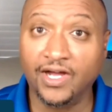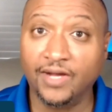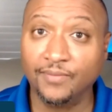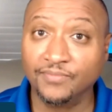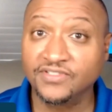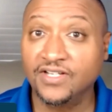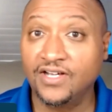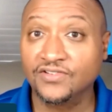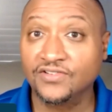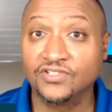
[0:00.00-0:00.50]
I'm
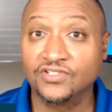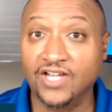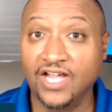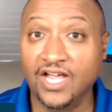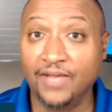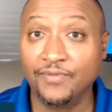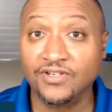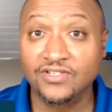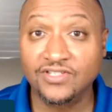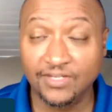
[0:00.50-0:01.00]
Sascha
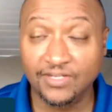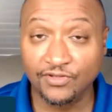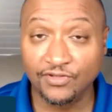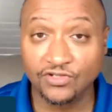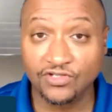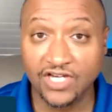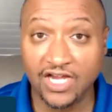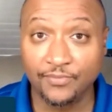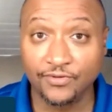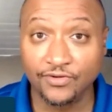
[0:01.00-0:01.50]
Chatman, team of the
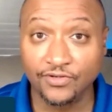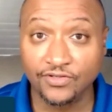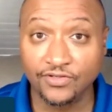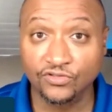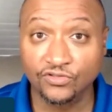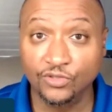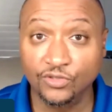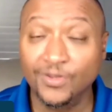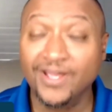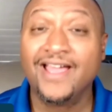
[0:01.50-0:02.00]
Chatman Realtor
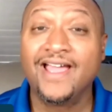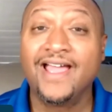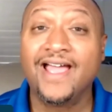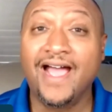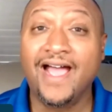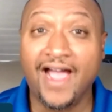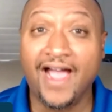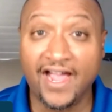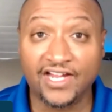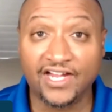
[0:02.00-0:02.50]
Group.
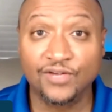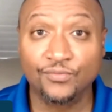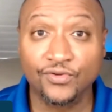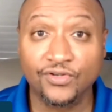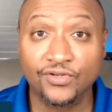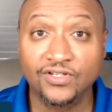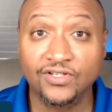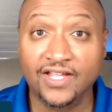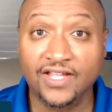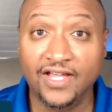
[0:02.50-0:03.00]
I can
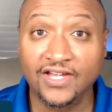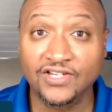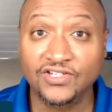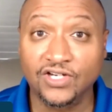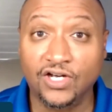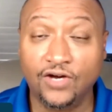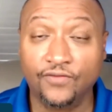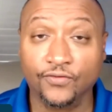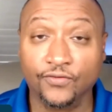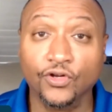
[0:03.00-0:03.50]
bring you a cash
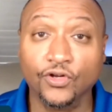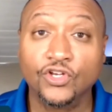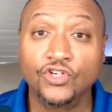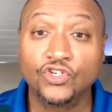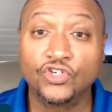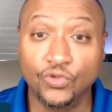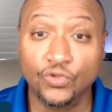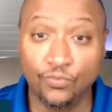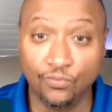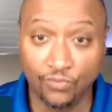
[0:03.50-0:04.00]
offer
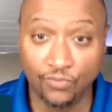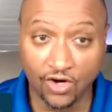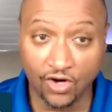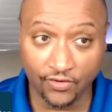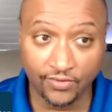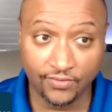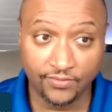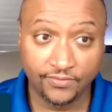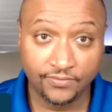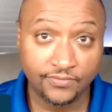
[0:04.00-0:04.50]

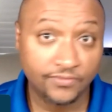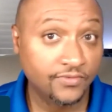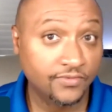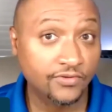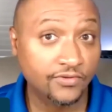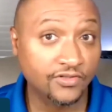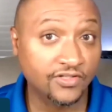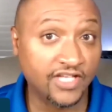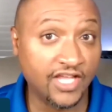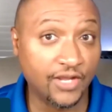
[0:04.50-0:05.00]
tomorrow.
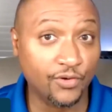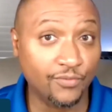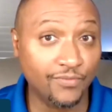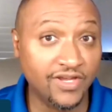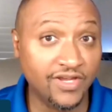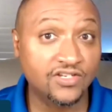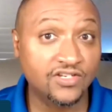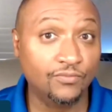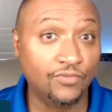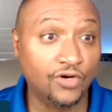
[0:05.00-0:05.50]
Can we
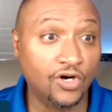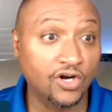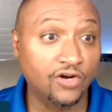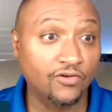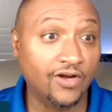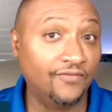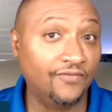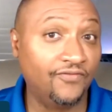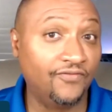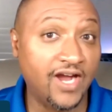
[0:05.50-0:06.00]
meet tomorrow
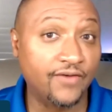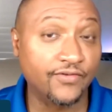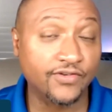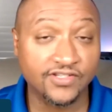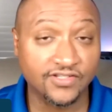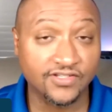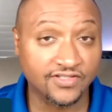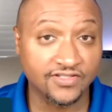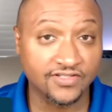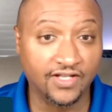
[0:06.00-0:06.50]
around 5 or
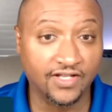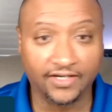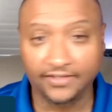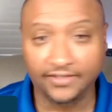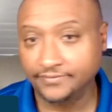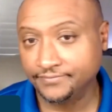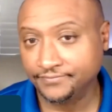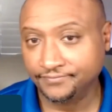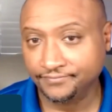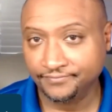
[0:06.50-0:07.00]
6 o'clock?
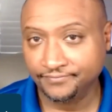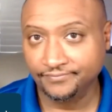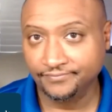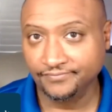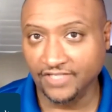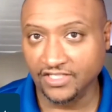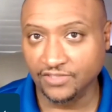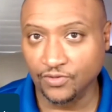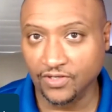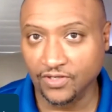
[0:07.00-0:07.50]

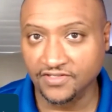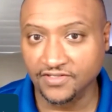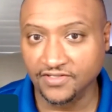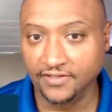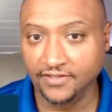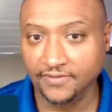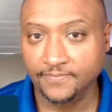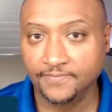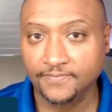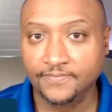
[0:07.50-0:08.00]
That's what I
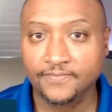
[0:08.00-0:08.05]
say.